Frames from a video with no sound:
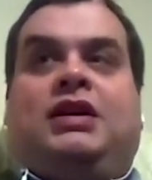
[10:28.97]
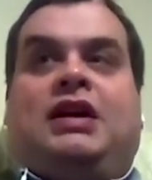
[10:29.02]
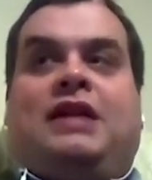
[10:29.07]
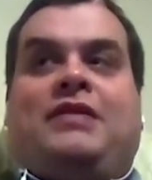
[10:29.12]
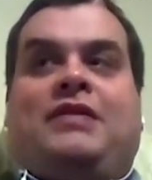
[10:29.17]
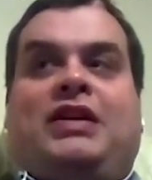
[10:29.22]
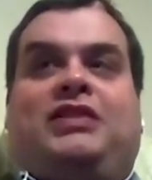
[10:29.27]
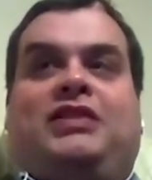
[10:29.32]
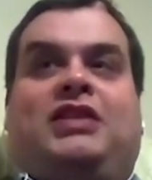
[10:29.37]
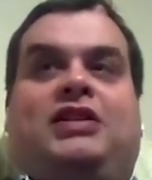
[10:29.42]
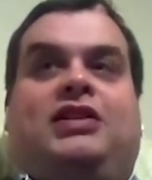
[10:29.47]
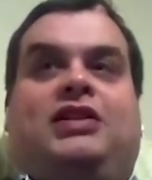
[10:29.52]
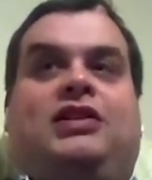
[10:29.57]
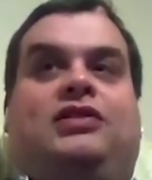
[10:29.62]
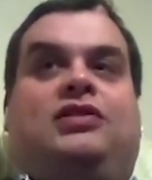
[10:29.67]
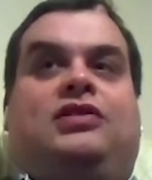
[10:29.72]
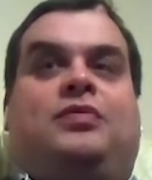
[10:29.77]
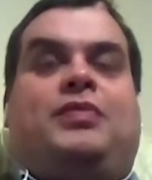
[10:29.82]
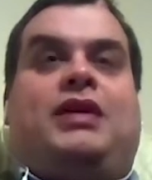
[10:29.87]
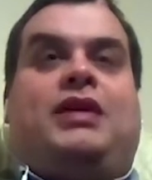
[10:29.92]
and that tended
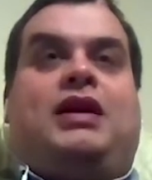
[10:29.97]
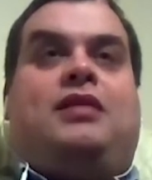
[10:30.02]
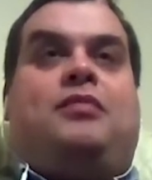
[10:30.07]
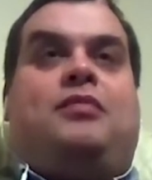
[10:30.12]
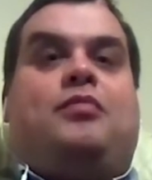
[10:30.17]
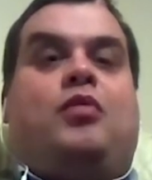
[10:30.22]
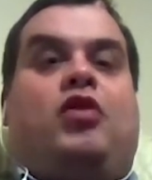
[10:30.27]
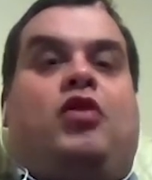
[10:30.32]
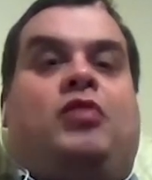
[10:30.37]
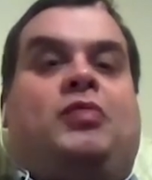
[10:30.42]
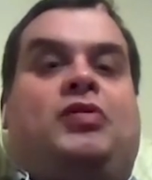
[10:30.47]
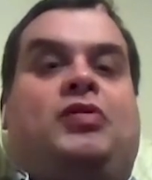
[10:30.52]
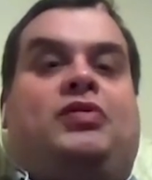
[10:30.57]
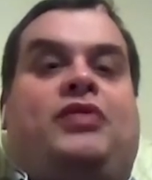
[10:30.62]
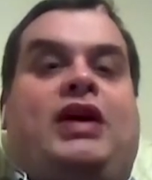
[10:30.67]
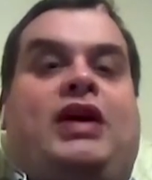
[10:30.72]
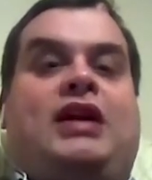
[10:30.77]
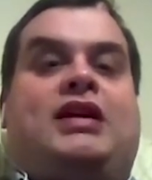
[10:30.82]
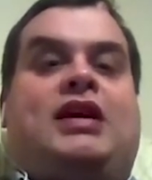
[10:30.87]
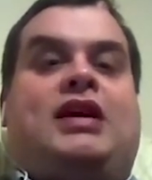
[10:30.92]
to be more responsible
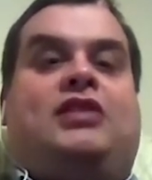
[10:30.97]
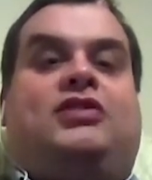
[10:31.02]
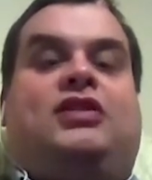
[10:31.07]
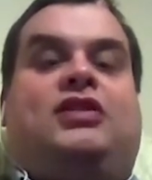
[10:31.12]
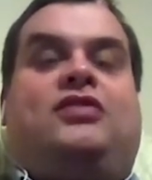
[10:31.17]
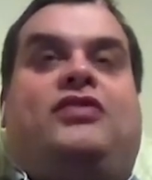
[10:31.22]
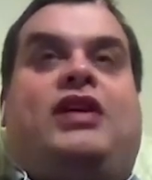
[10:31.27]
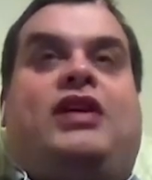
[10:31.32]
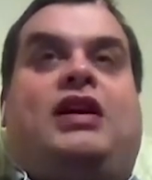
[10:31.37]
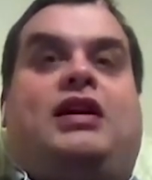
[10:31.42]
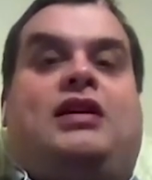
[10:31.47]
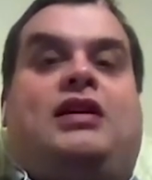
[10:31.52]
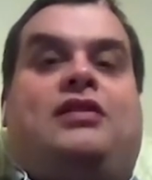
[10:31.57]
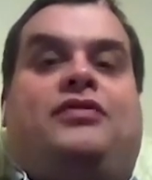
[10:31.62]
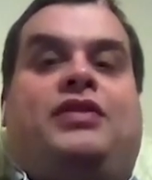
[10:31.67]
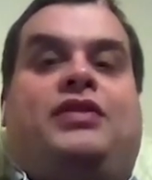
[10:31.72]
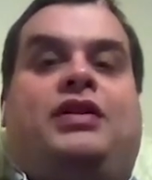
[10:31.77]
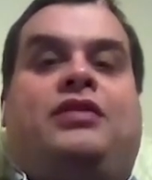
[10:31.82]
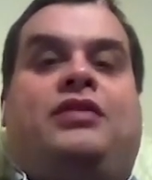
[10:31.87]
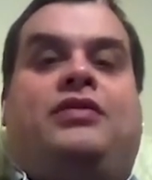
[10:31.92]
for head gasket failure
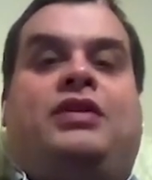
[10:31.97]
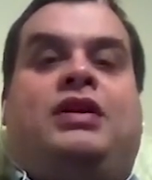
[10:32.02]
than